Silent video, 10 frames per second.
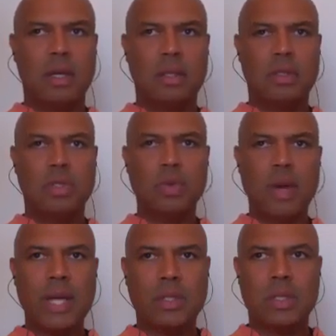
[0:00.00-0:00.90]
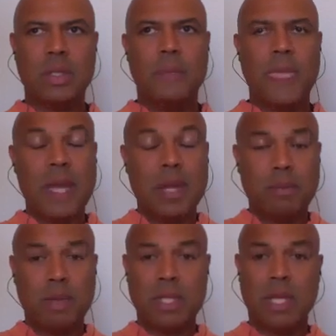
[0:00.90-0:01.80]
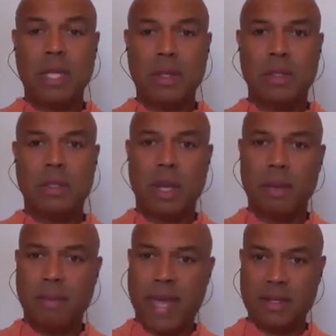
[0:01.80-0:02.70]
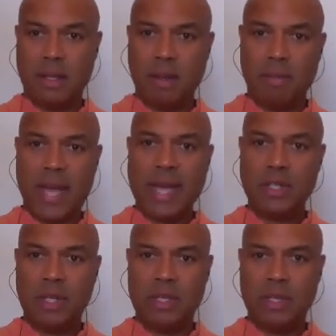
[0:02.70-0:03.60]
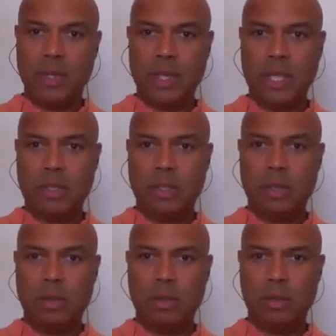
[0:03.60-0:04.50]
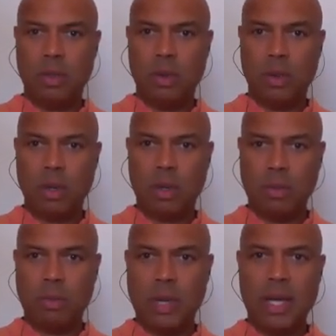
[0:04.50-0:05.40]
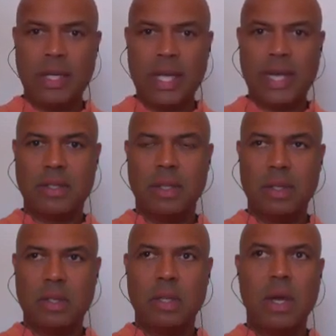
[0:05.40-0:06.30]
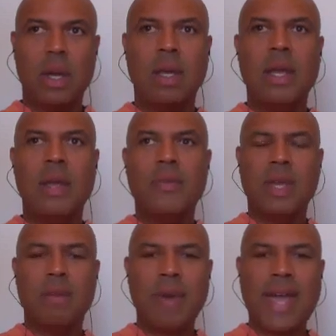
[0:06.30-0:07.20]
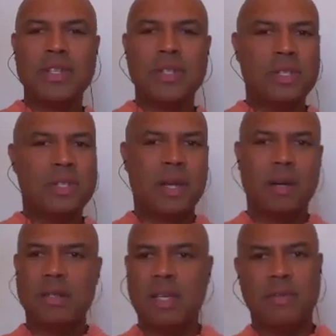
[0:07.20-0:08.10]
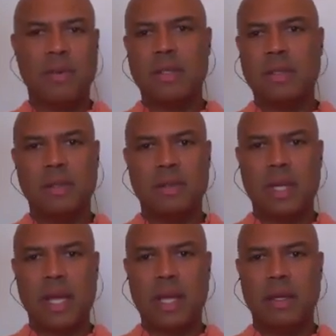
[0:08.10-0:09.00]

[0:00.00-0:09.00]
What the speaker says: stretched. And in particular, to come back to compassion as it relates to your podcast and this talk, compassion is not our default today.